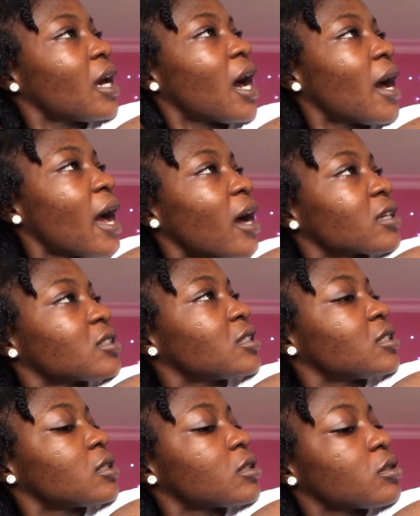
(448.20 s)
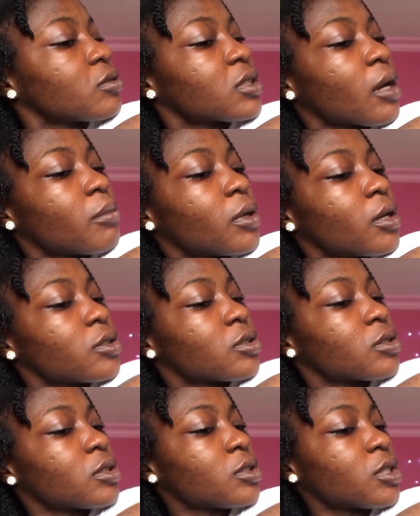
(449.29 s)
I actually didn't use that much.
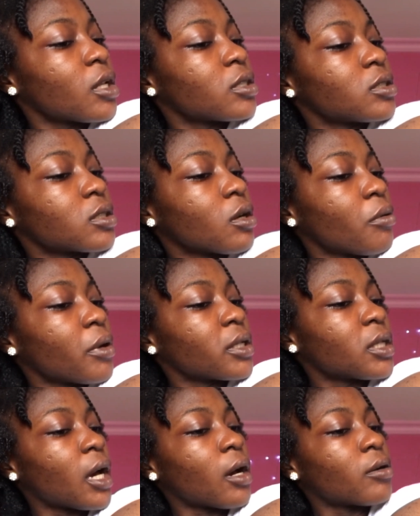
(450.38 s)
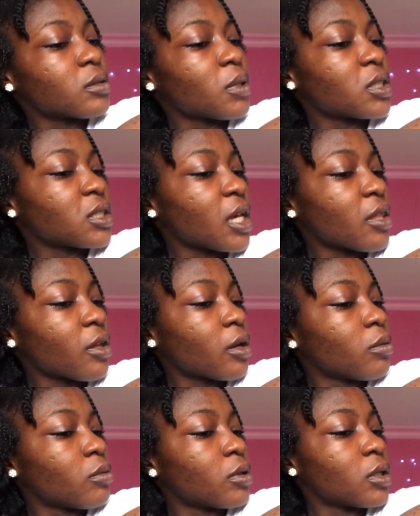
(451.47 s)
The gel isn't going down as much as I thought it
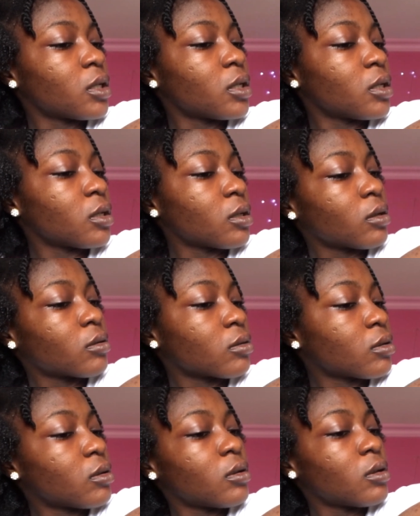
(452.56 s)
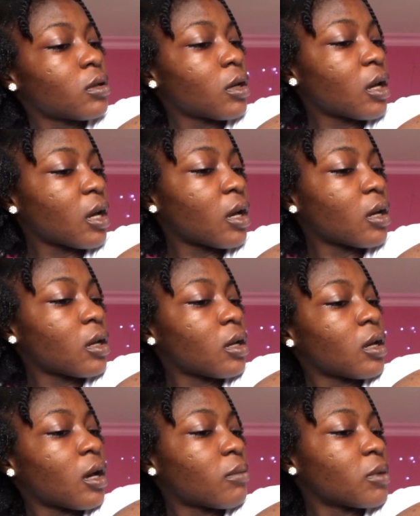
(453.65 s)
would, you know.
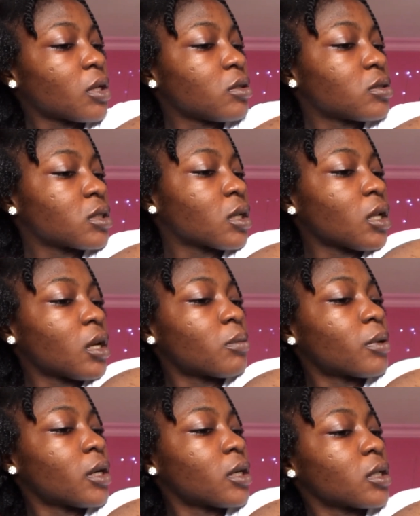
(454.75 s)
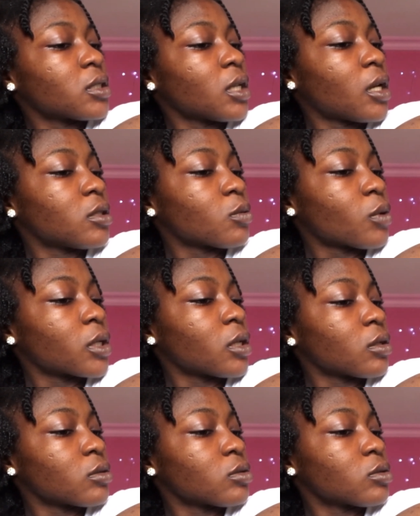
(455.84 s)
I'm not using a lot of product and it's
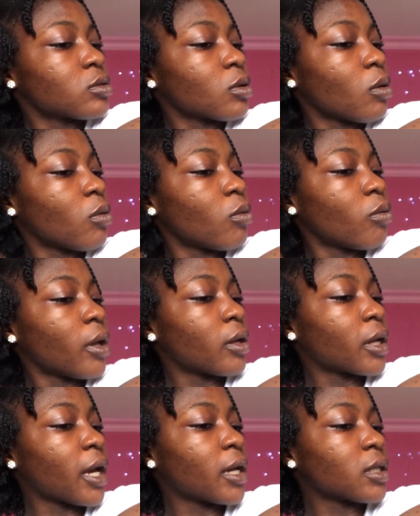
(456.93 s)
working so well, guys.